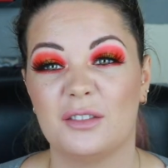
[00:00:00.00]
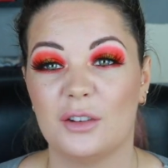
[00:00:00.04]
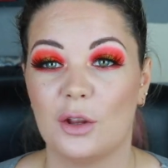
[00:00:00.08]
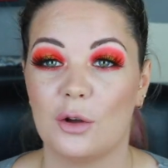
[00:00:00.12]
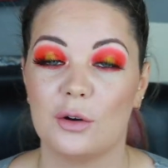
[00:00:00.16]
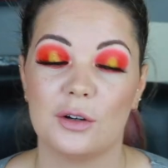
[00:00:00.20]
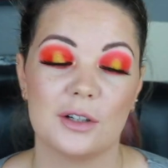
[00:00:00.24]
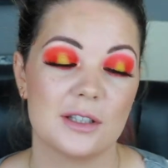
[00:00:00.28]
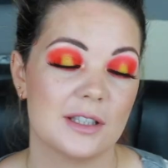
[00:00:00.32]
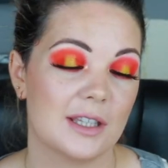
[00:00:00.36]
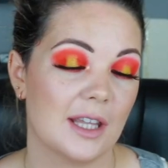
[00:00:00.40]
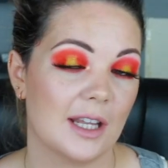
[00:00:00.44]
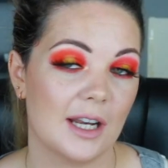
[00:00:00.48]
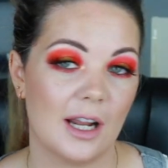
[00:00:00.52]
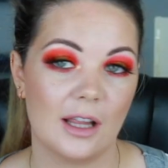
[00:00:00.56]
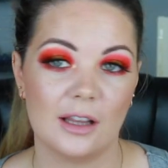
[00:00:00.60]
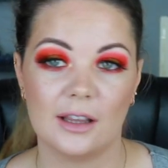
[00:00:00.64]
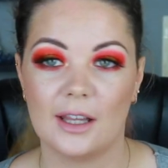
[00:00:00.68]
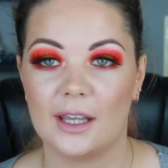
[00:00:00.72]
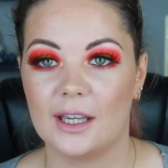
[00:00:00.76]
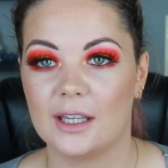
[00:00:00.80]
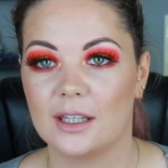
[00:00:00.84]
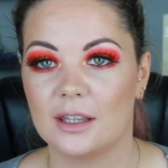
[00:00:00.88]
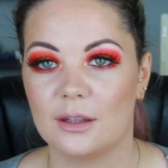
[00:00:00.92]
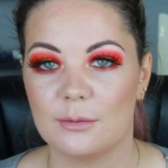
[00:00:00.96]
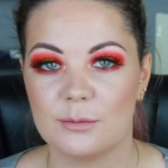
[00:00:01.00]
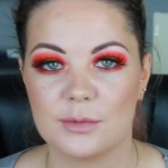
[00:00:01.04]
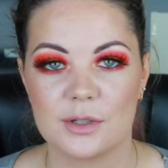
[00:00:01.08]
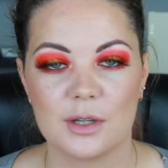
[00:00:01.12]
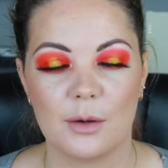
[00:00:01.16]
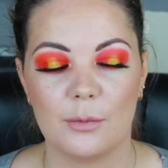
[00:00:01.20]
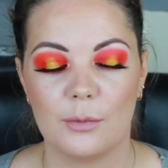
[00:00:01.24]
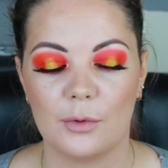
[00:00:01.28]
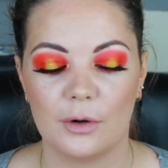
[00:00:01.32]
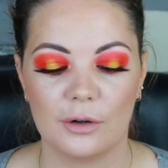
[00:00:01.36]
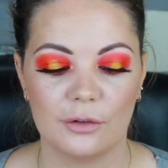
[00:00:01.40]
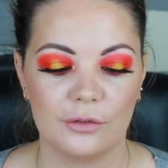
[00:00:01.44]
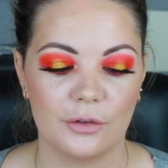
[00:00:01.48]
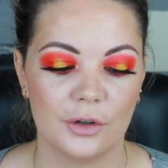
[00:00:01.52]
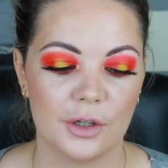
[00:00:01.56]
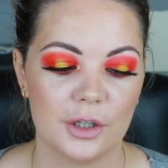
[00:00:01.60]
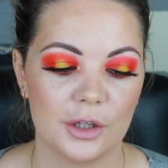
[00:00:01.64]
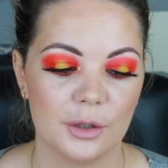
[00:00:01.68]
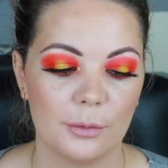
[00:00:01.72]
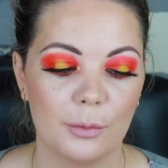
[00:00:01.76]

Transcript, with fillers: vlogs, then I'll link them somewhere for you.